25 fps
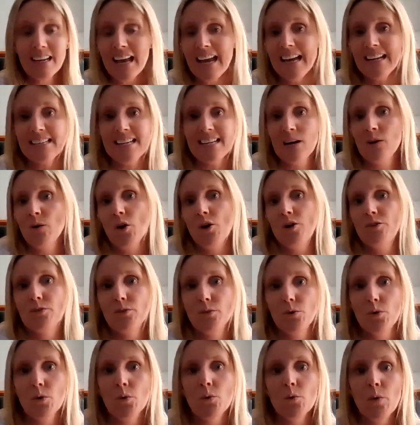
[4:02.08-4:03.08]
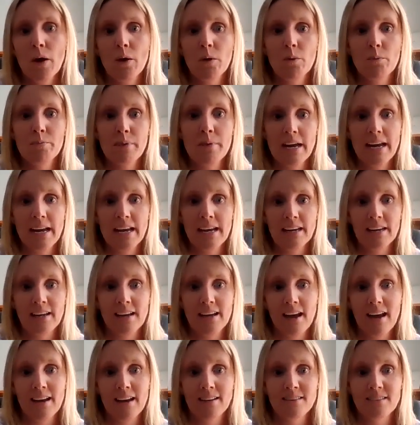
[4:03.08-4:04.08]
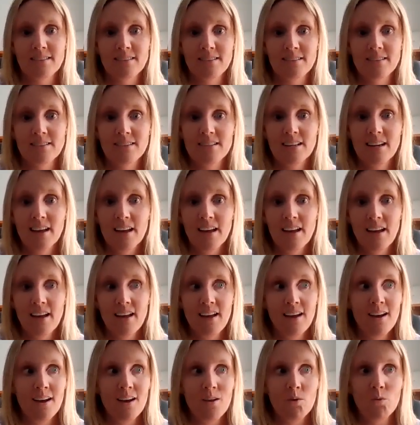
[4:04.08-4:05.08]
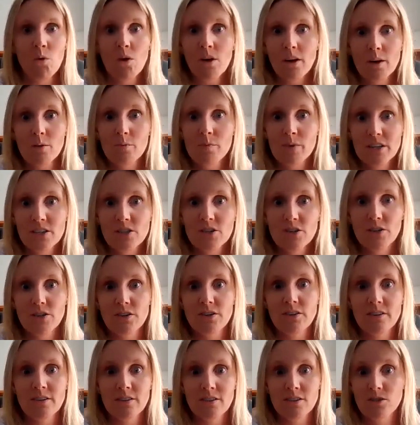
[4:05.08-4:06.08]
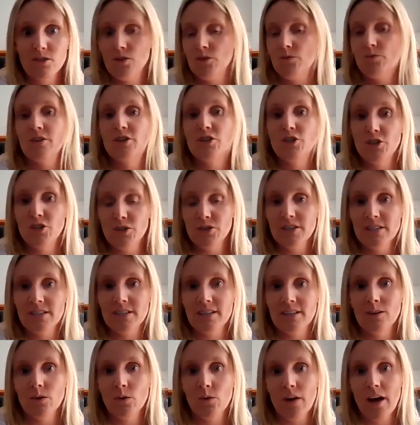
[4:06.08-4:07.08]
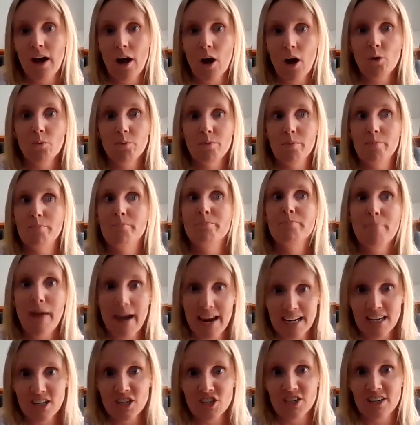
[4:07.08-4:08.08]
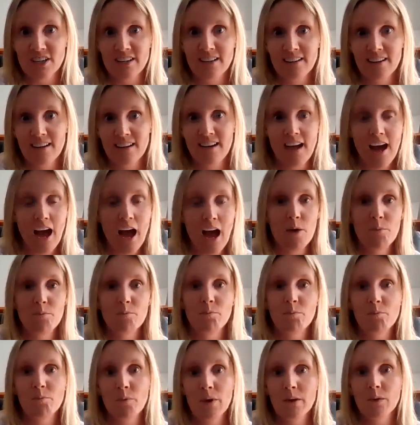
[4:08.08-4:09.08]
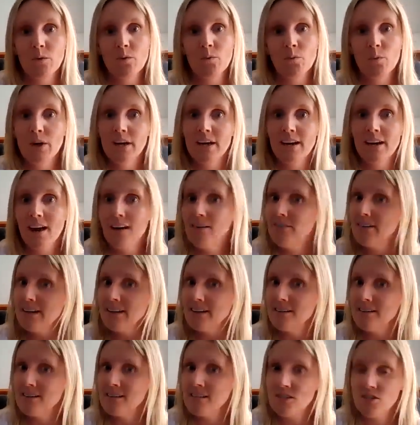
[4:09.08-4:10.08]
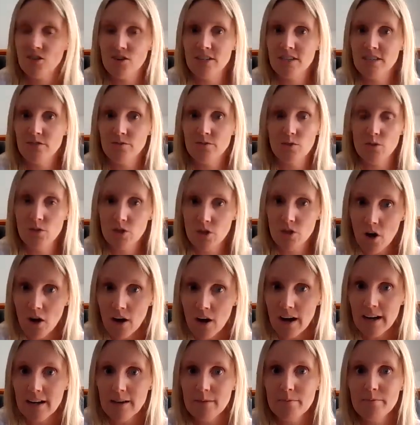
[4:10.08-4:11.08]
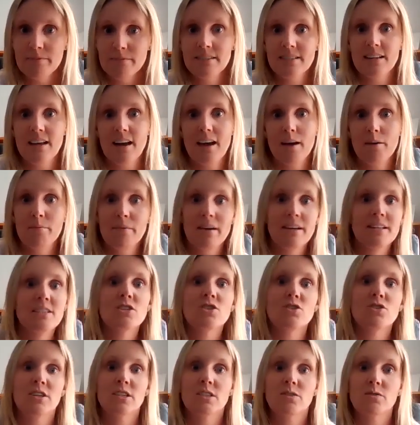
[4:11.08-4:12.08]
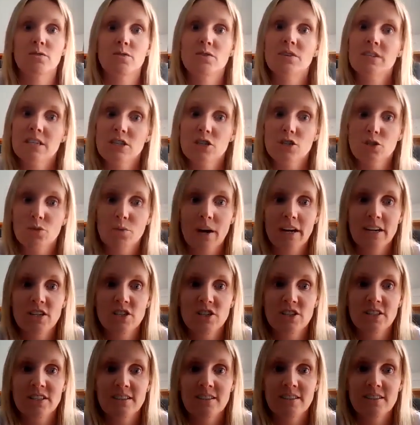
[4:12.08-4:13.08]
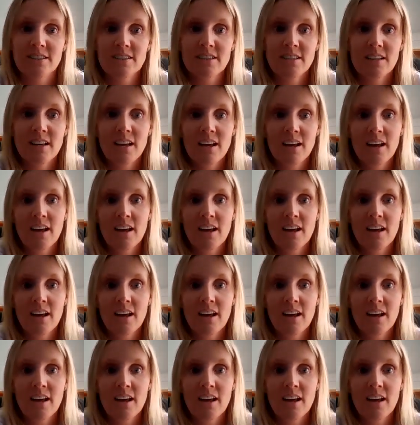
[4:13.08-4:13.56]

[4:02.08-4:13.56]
and our overall well-being, and what can we do to reduce it or help manage it when we are in stressful times and stressful situations.